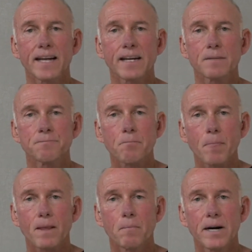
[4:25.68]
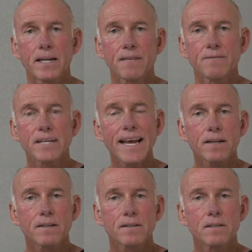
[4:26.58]
But if you can't,
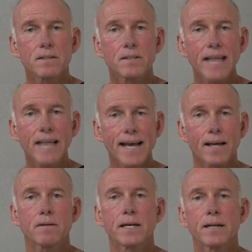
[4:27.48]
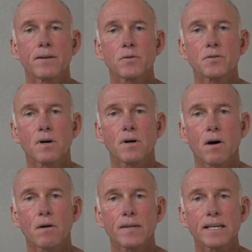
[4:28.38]
you can't. And those are
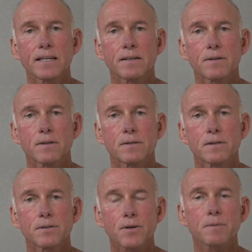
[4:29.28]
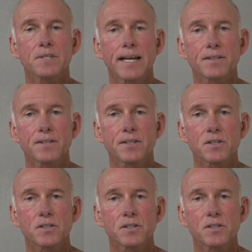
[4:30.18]
the circumstances
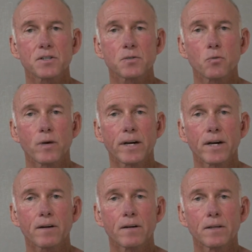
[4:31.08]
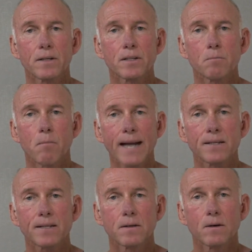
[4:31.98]
where you might want
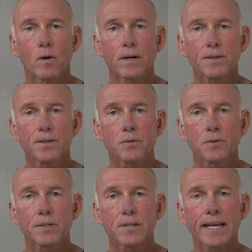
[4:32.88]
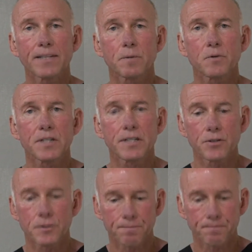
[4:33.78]
to stage the procedure.
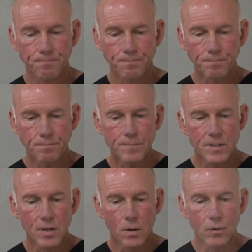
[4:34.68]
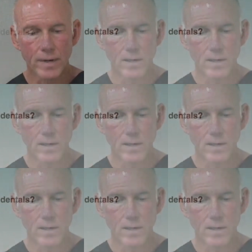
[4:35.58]
So great question there.